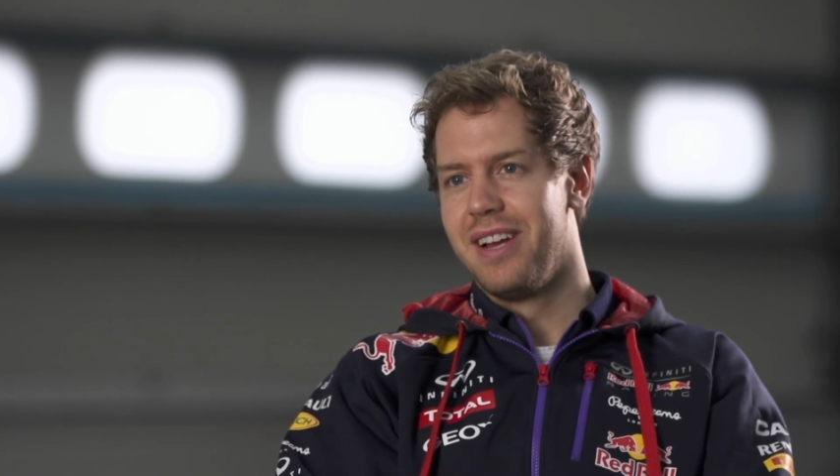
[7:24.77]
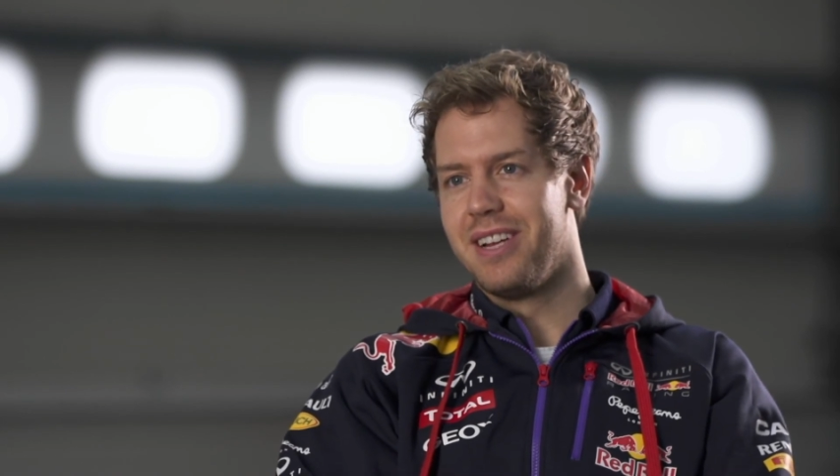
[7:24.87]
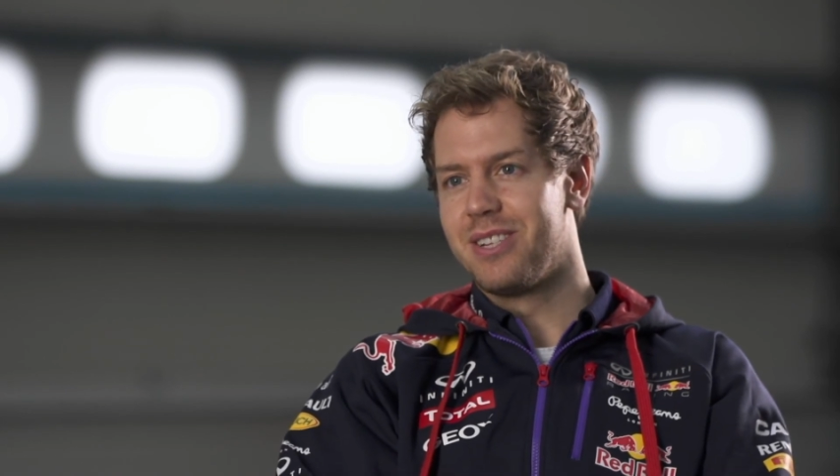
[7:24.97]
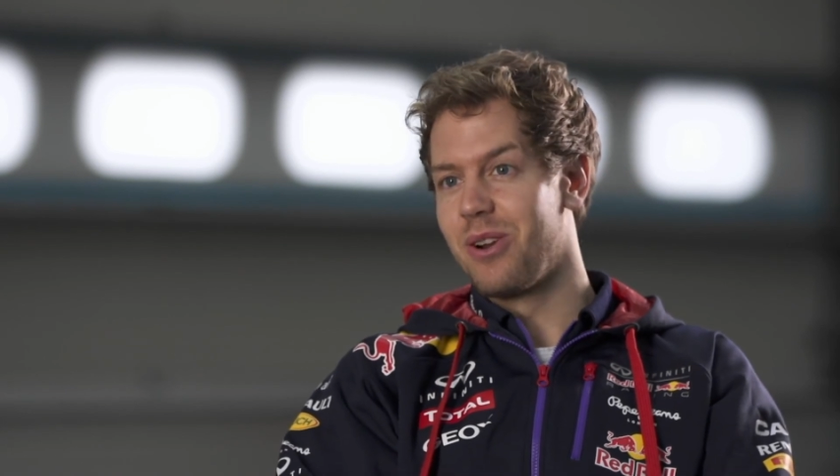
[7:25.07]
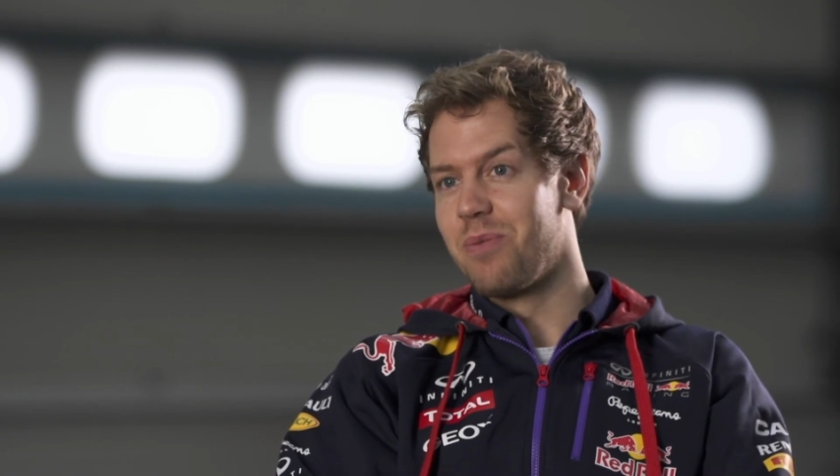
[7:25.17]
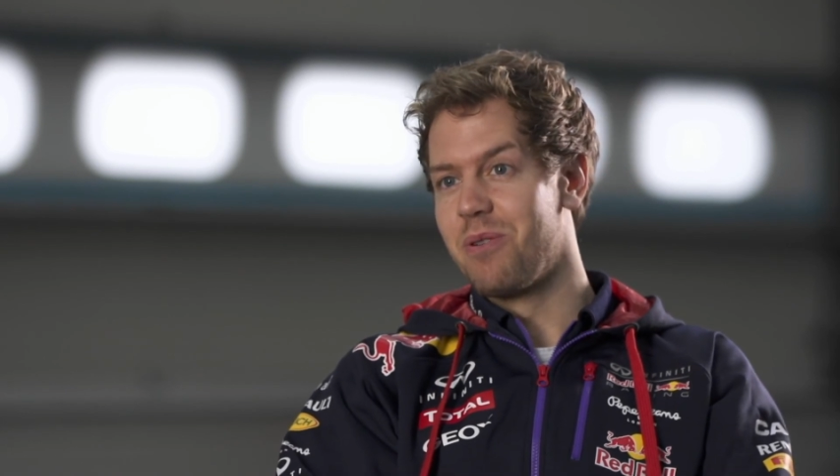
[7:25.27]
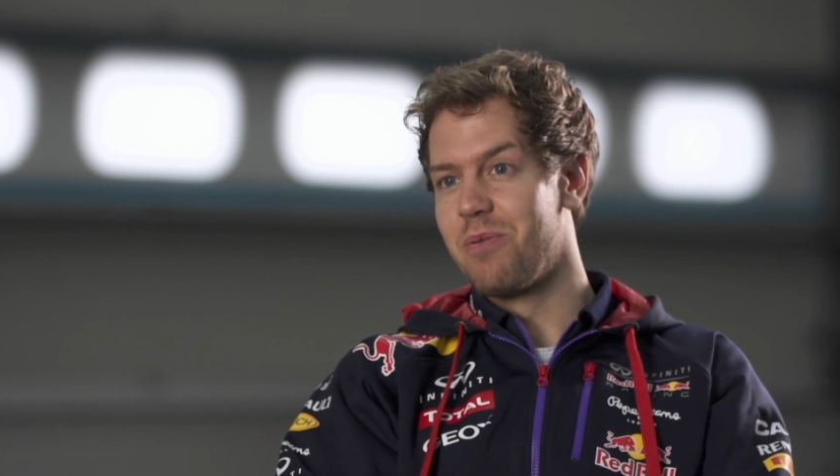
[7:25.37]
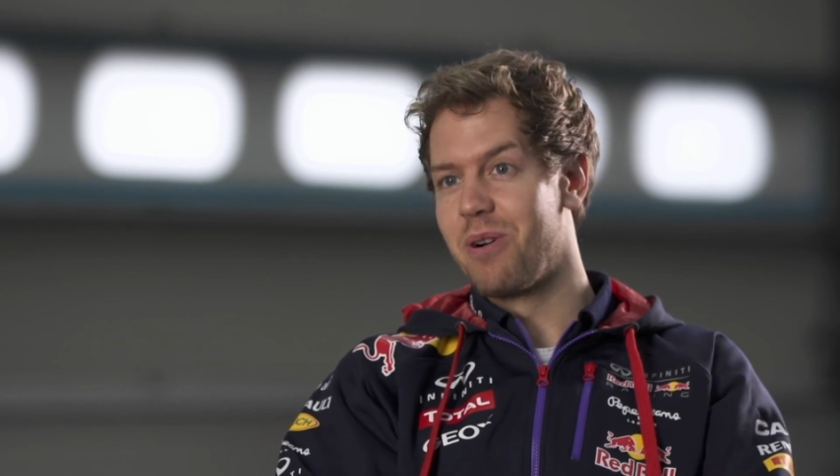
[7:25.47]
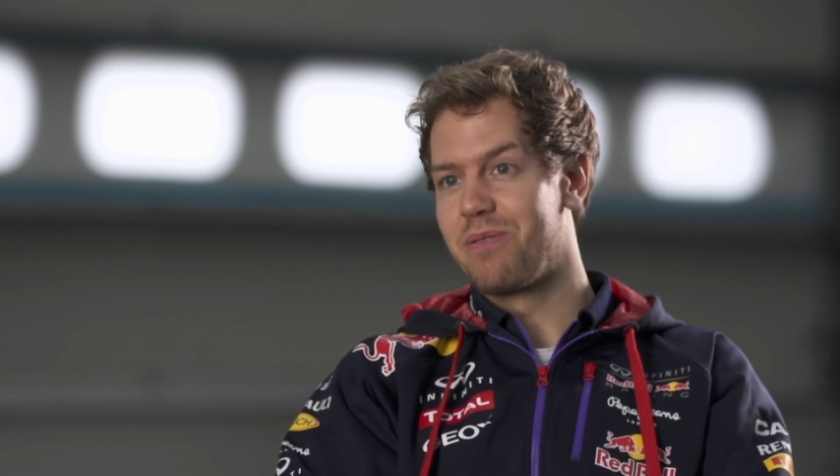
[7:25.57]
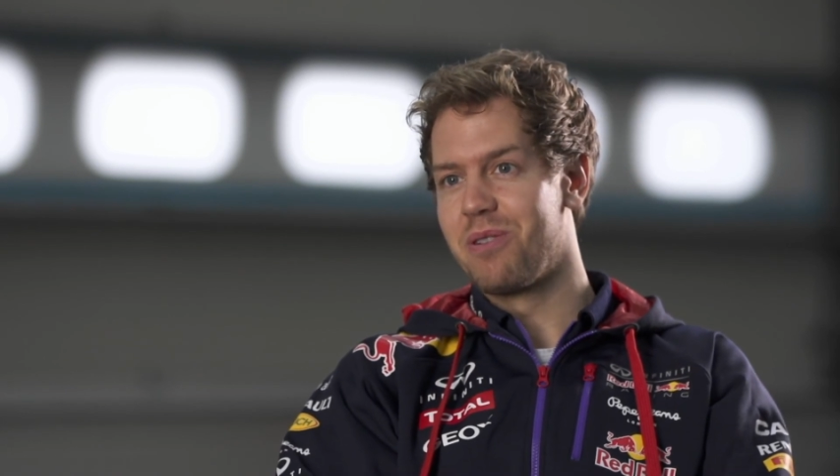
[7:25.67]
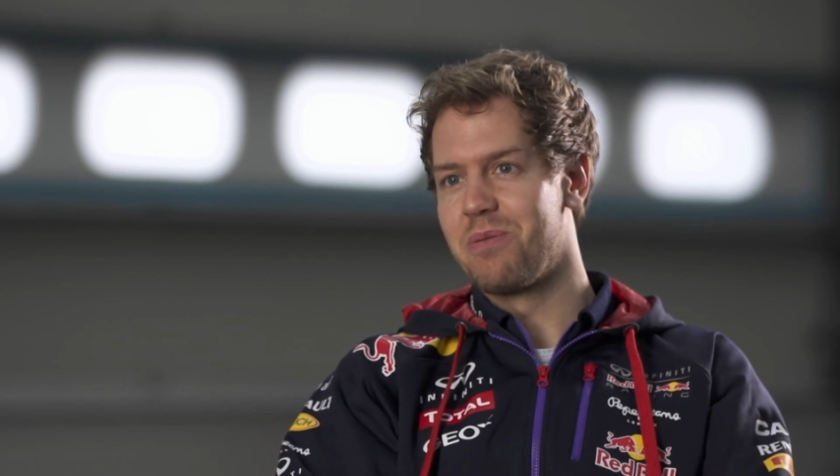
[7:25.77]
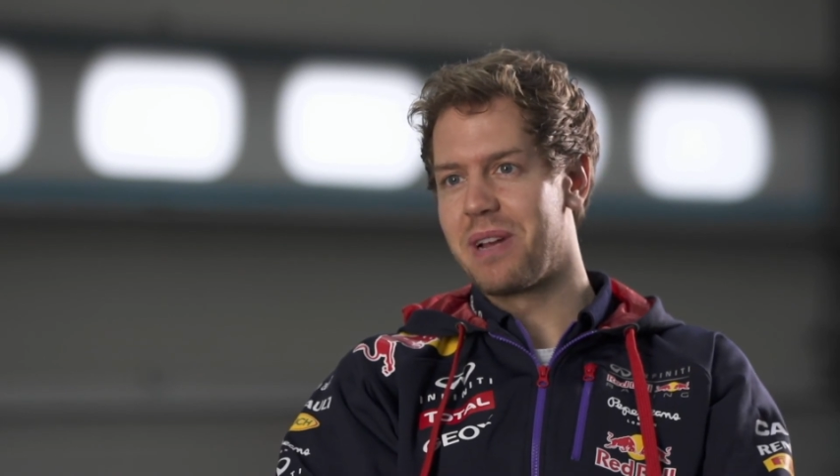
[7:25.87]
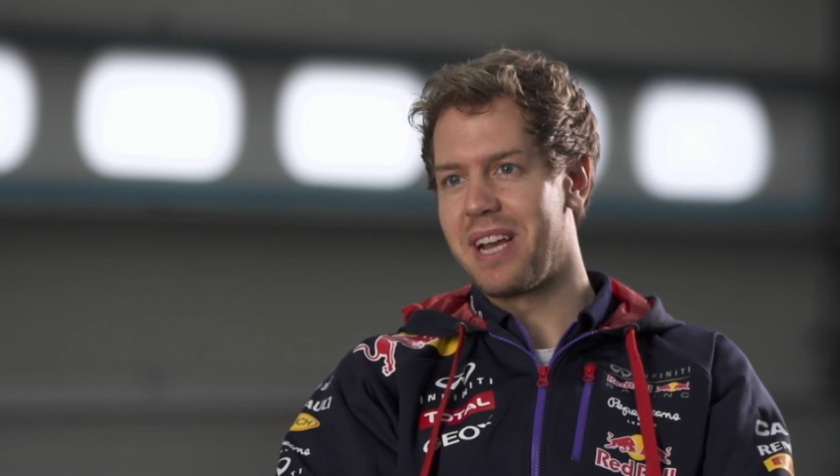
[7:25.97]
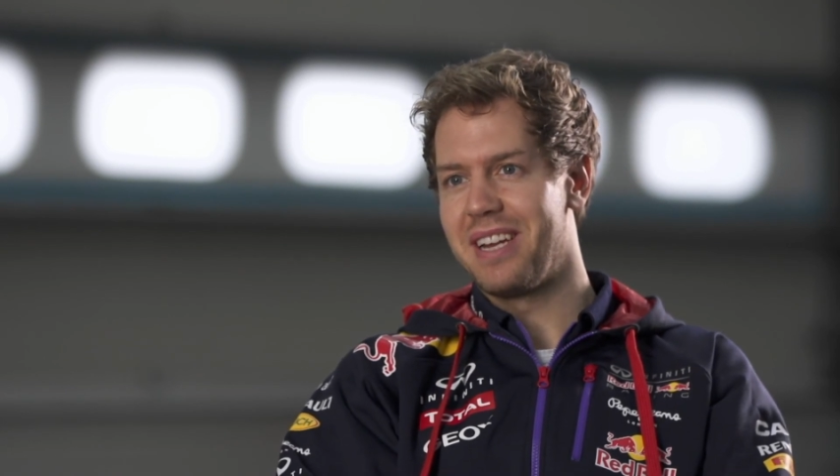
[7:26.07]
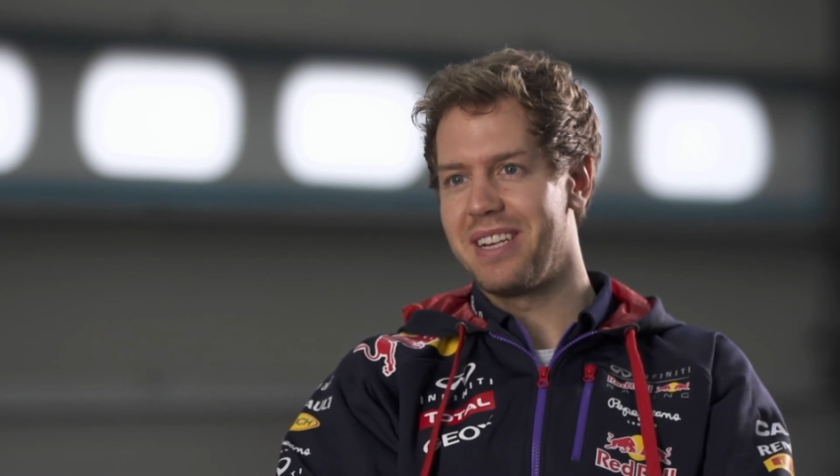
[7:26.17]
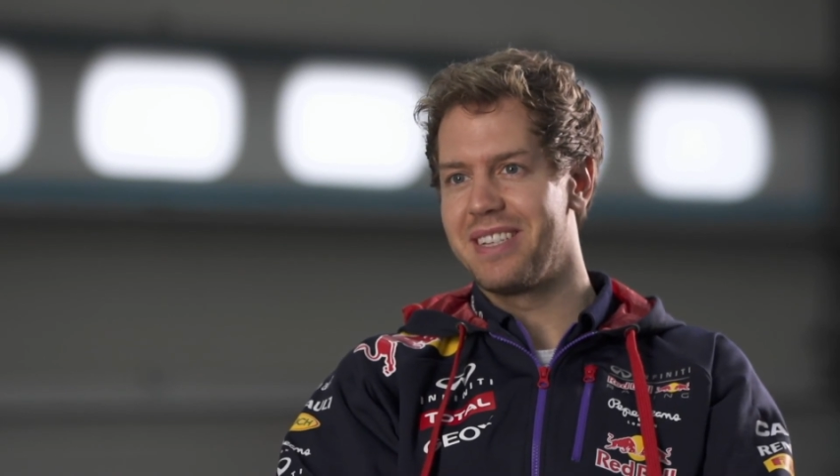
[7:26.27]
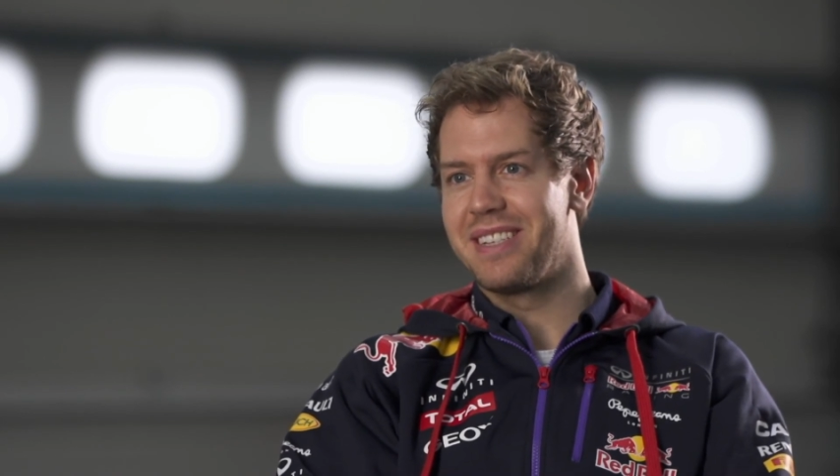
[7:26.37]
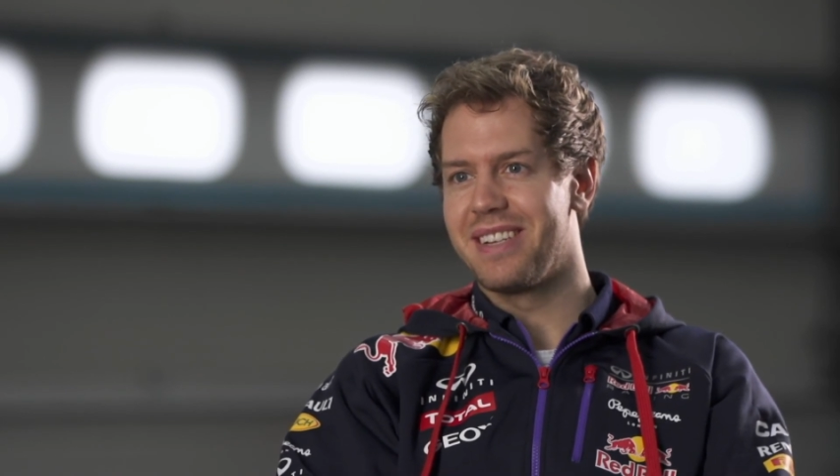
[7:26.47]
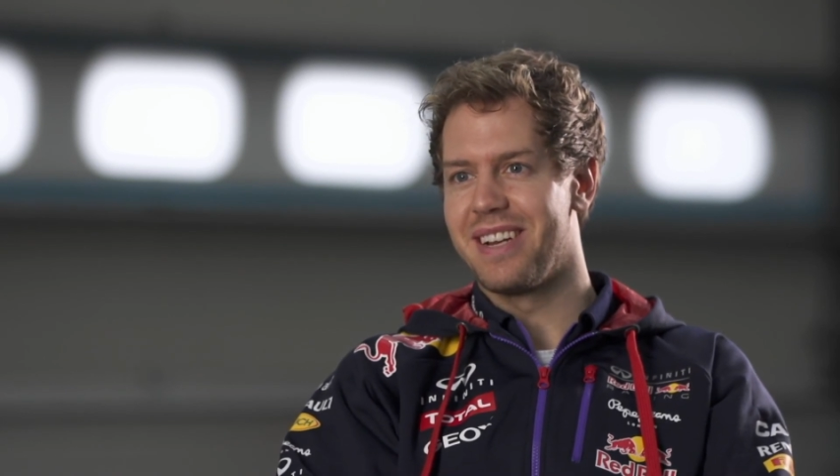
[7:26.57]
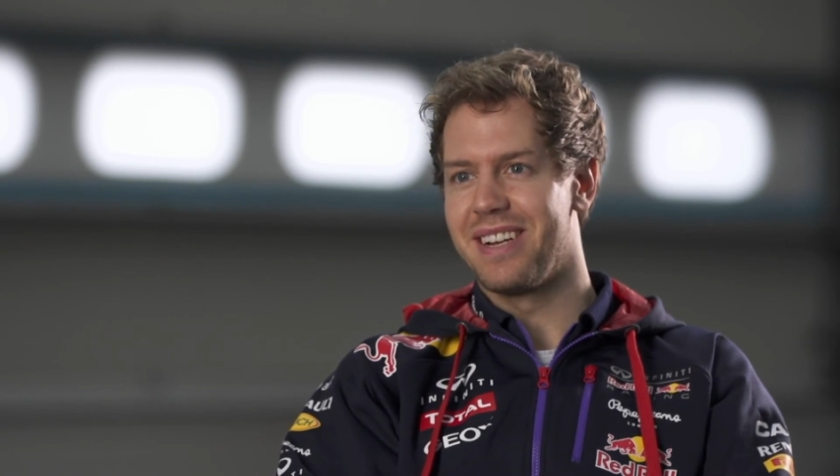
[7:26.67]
it's a lot more work for the mechanics.